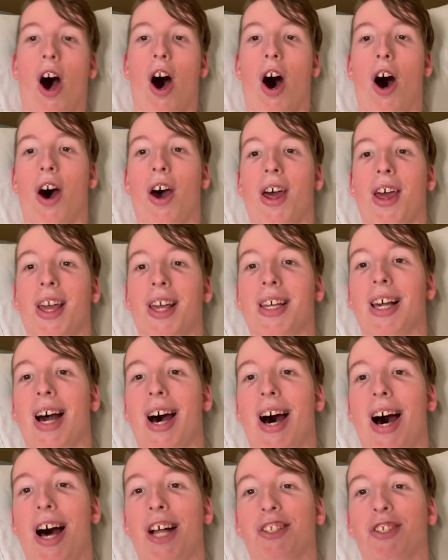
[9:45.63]
Alright
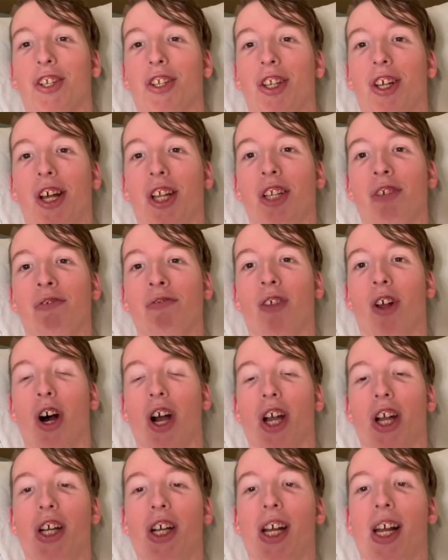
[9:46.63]
guys, on the end of end the
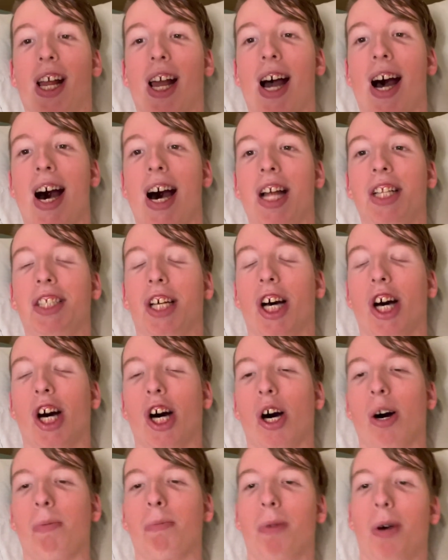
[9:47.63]
vlog here guys.
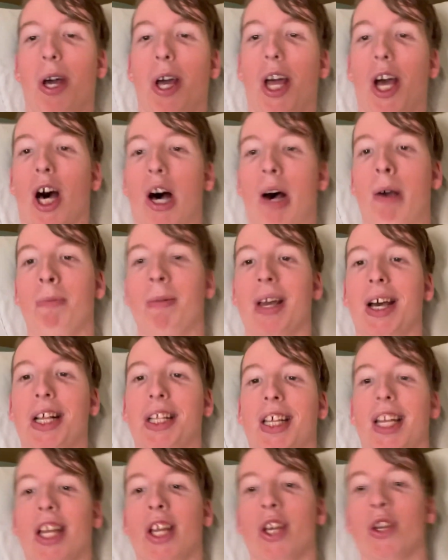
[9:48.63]
Um hope you guys
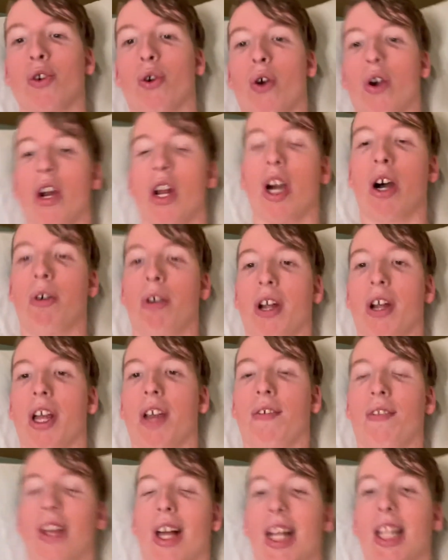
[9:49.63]
did enjoy or
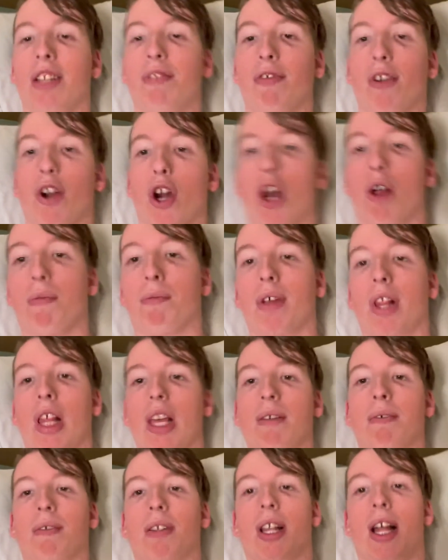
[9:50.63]
if y'all this video don't forget
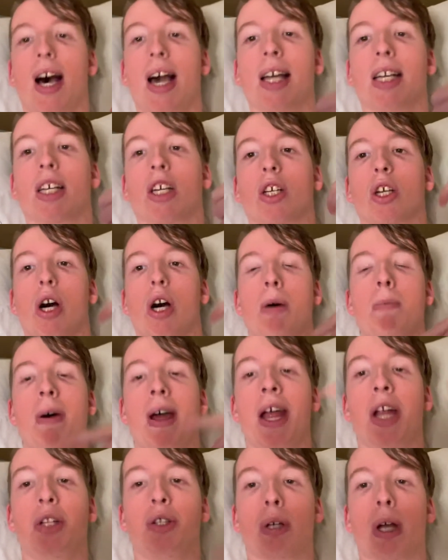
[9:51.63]
leave a like, comment,
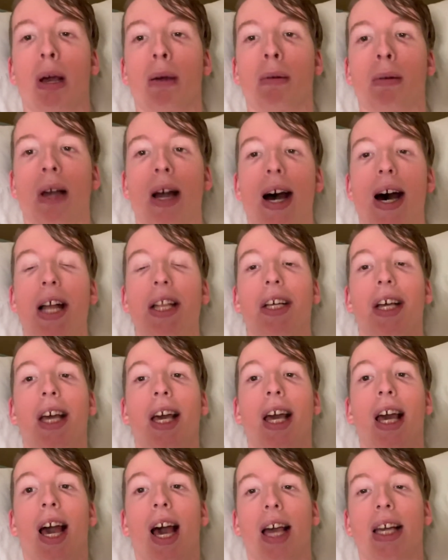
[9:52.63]
and subscribe guys.
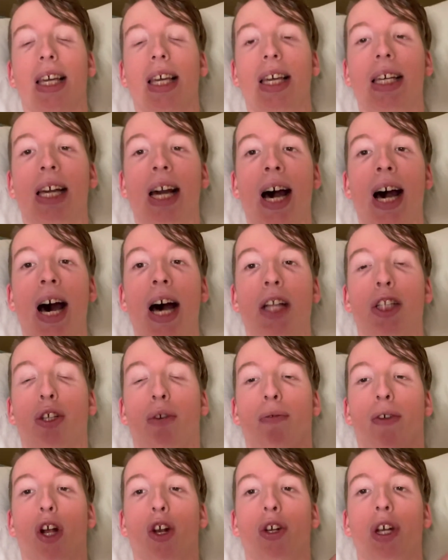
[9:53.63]
Again guys, don't
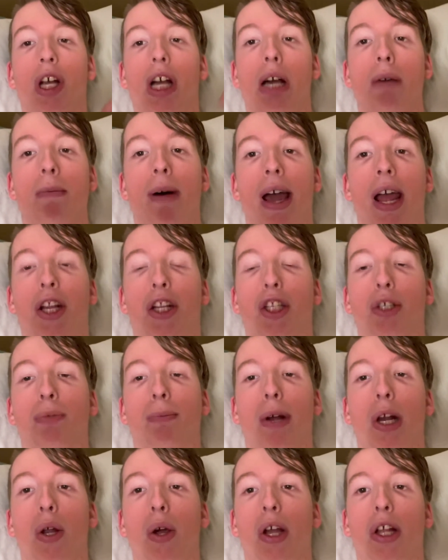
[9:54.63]
forget to check out my Insta
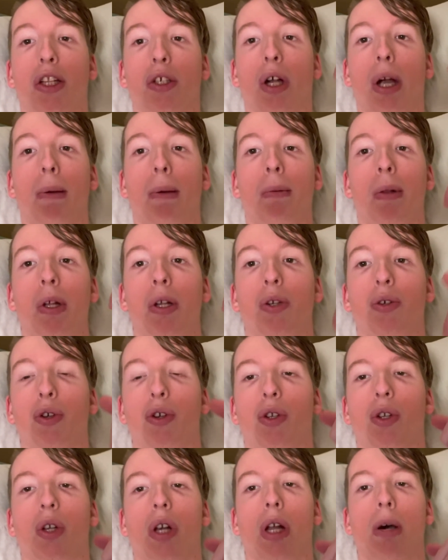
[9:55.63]
my new Instagram link
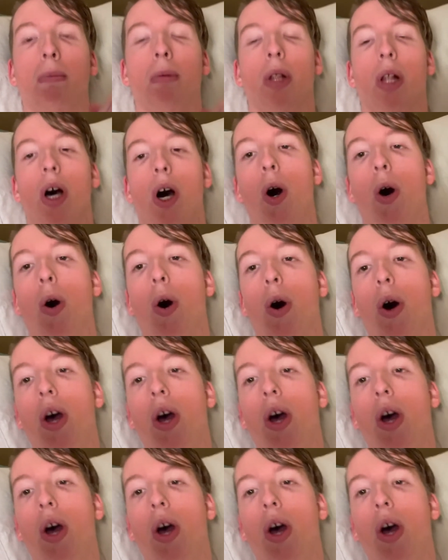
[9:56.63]
description down below.